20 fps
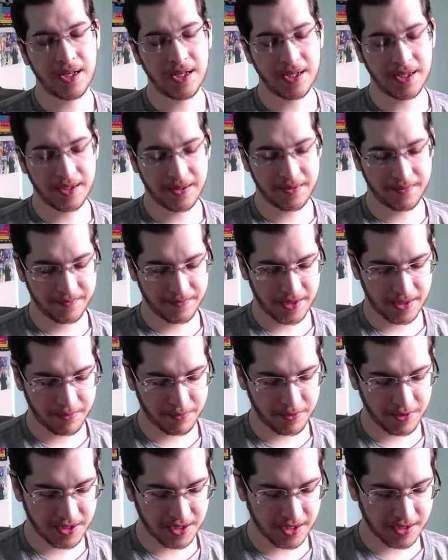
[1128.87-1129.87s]
I
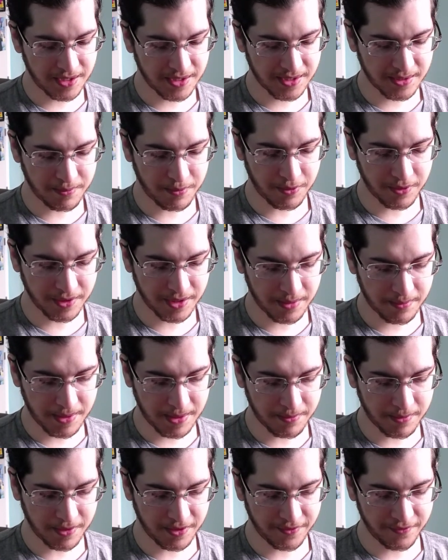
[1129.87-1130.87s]
appreciate the support that
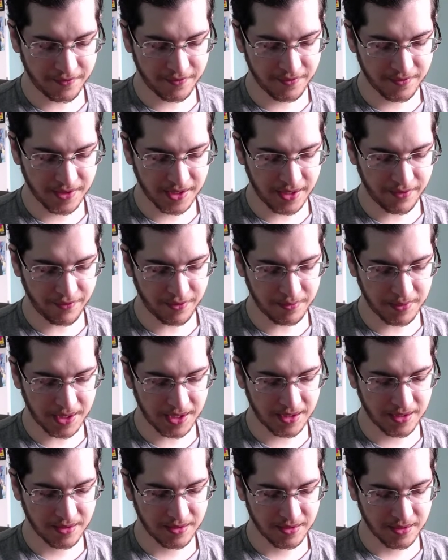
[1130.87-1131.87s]
people have given me